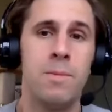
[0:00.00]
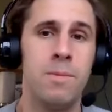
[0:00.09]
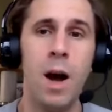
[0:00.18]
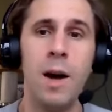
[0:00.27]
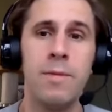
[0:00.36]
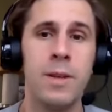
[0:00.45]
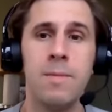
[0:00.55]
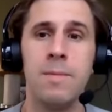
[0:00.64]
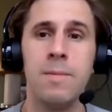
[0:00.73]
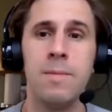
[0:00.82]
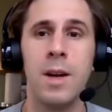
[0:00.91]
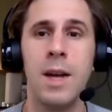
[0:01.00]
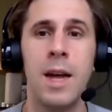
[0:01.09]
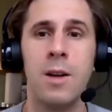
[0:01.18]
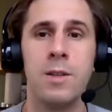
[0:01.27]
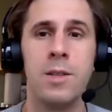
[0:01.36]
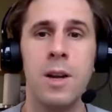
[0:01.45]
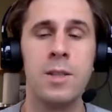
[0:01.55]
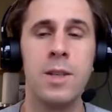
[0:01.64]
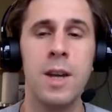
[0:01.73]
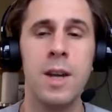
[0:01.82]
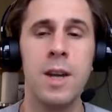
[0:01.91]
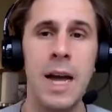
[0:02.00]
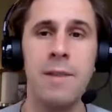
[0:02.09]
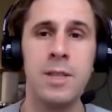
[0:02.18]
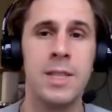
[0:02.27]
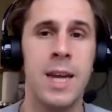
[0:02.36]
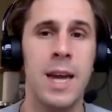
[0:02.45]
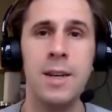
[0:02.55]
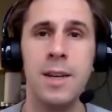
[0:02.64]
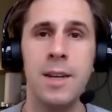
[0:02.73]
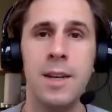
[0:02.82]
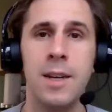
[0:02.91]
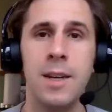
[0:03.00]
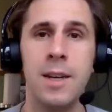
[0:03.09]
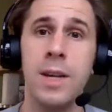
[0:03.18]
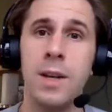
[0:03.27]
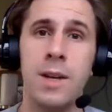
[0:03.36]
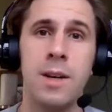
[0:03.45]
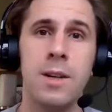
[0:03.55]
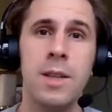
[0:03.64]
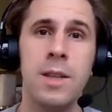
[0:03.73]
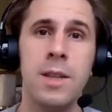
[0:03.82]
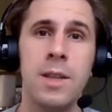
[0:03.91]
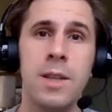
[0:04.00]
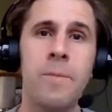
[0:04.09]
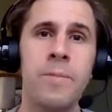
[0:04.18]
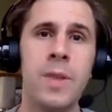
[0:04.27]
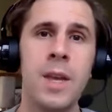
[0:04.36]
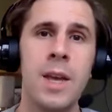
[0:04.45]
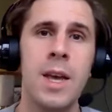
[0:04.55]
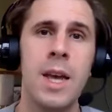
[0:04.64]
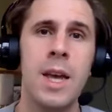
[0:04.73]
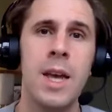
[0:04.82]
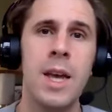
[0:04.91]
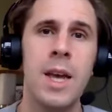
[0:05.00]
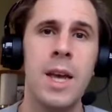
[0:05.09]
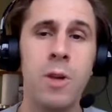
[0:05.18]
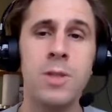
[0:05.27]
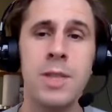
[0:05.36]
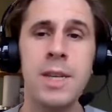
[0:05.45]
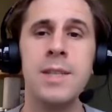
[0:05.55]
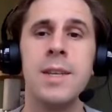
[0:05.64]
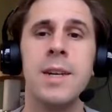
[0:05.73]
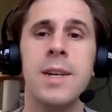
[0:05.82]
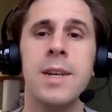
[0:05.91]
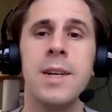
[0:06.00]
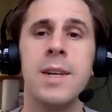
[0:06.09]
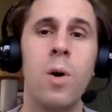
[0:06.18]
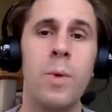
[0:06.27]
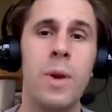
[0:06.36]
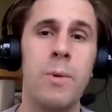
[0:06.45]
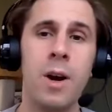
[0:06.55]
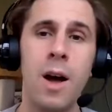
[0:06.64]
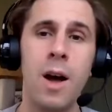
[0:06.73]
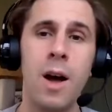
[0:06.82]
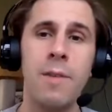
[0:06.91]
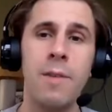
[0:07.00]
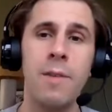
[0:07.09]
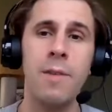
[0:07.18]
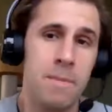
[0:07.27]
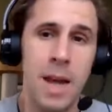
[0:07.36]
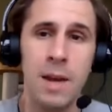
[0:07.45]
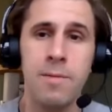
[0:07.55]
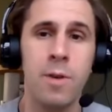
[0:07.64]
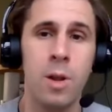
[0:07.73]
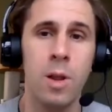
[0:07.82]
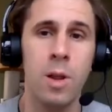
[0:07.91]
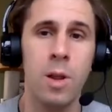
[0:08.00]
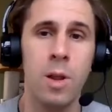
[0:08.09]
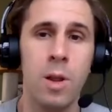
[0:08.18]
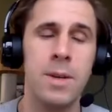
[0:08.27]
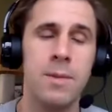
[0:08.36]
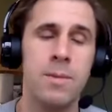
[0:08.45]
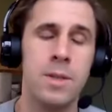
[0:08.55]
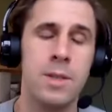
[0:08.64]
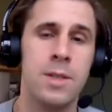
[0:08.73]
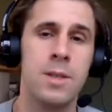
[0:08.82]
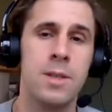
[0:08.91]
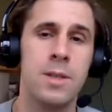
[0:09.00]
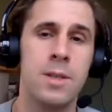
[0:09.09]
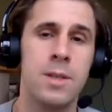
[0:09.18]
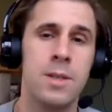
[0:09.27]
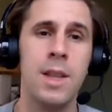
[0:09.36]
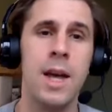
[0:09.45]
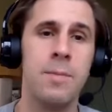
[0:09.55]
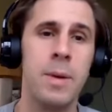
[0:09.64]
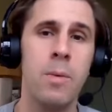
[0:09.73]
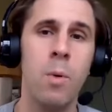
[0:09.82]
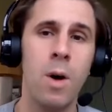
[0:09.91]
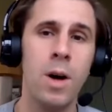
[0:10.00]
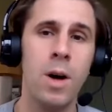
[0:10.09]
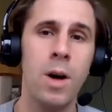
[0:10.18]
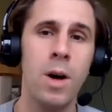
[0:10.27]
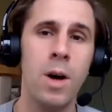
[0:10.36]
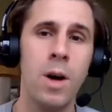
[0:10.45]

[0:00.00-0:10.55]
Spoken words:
often are stuck with a 5 or 10 year or 20-year lease. So it was kind of those things that at its core WeWork offered, and for a long time it was what a lot of people wanted.